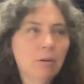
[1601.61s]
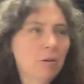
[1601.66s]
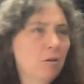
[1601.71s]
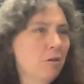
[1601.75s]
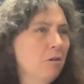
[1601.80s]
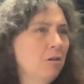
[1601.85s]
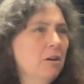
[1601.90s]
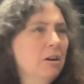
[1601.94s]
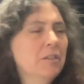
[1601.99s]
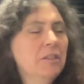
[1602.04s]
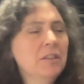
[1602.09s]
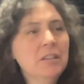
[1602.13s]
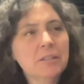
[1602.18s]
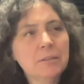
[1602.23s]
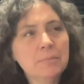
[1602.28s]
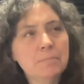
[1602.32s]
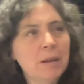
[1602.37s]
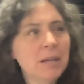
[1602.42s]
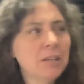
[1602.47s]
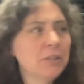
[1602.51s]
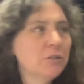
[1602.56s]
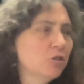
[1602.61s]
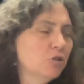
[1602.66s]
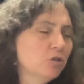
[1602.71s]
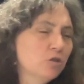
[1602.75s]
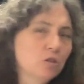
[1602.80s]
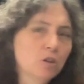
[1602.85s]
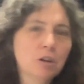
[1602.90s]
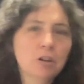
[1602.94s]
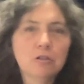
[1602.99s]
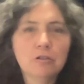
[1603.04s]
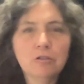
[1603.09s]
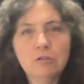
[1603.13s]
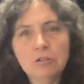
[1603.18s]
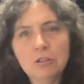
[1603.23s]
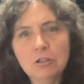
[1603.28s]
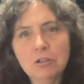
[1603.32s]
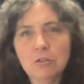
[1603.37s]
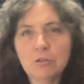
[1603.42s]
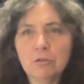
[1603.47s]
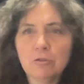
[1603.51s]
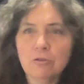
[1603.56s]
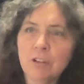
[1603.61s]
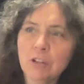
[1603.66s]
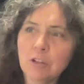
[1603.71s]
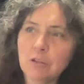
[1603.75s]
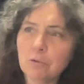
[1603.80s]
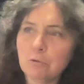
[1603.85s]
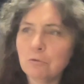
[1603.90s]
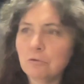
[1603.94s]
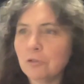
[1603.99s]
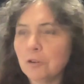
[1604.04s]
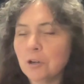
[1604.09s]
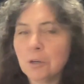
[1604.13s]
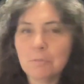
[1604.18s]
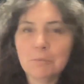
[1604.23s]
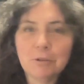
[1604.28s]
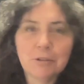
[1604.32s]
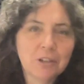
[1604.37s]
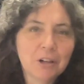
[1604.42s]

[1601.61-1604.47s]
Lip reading: and these pesticides and these conventional farmers,